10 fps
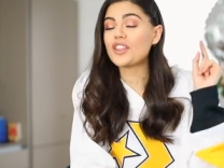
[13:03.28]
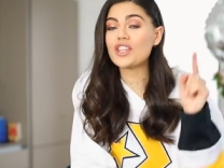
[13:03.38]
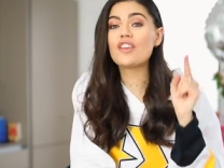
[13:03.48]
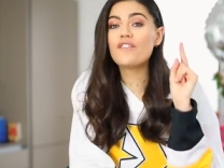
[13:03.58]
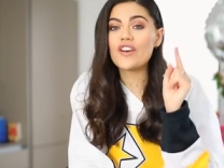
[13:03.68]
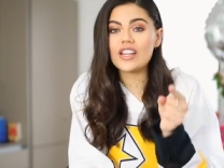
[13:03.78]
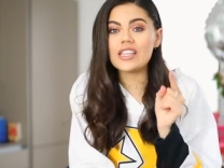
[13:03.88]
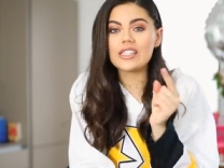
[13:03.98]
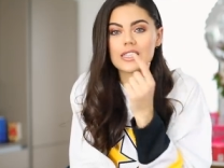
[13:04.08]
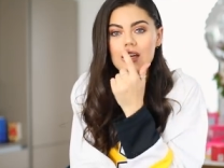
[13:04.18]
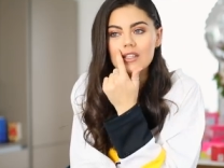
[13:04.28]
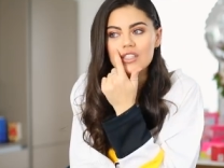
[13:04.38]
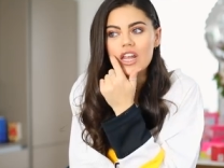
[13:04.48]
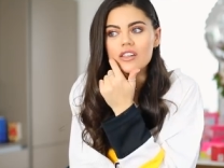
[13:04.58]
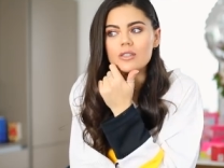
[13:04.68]
I think the funniest thing
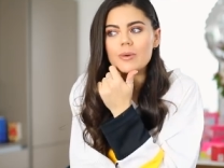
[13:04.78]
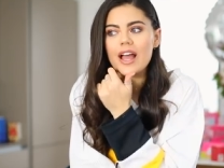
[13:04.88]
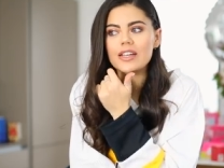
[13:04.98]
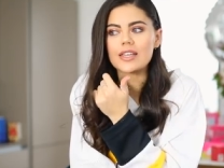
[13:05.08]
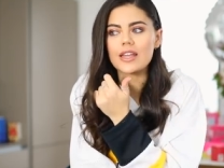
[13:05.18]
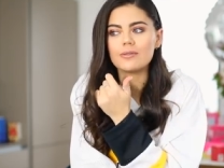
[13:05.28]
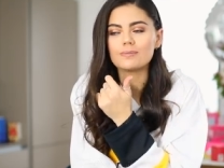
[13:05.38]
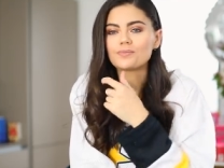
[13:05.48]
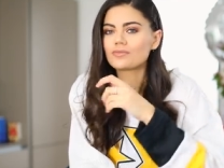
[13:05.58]
that's changed is my accent.